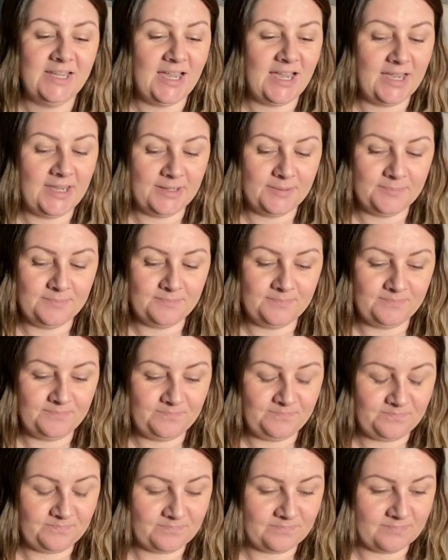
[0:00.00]

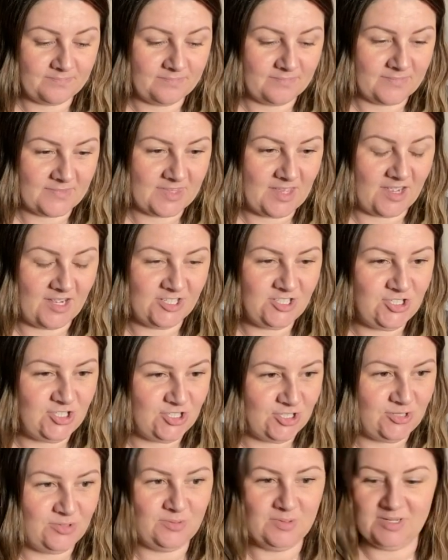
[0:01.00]
I
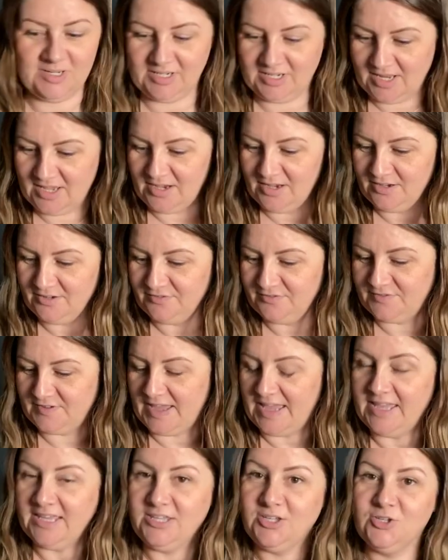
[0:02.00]
do love
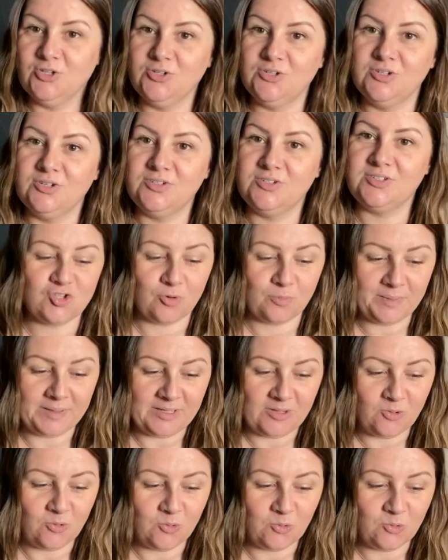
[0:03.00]
a good shopping
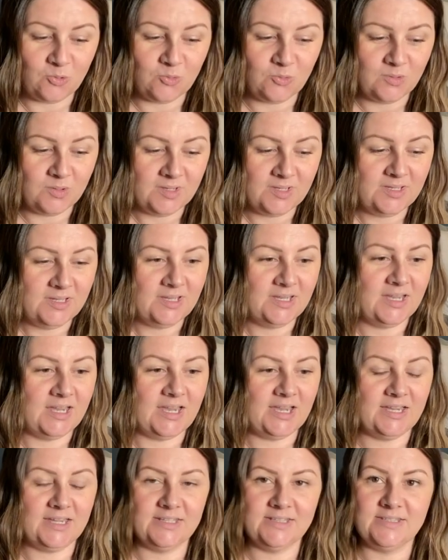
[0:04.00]
haul,
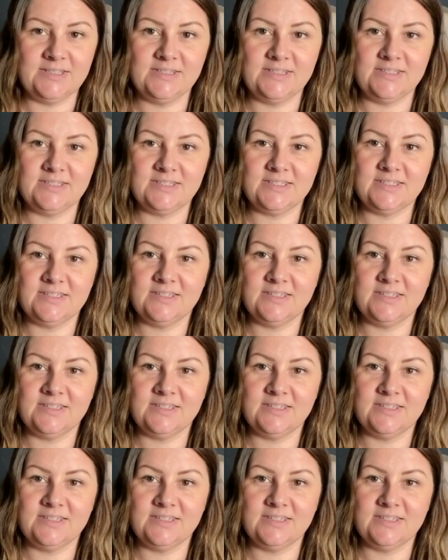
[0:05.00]
and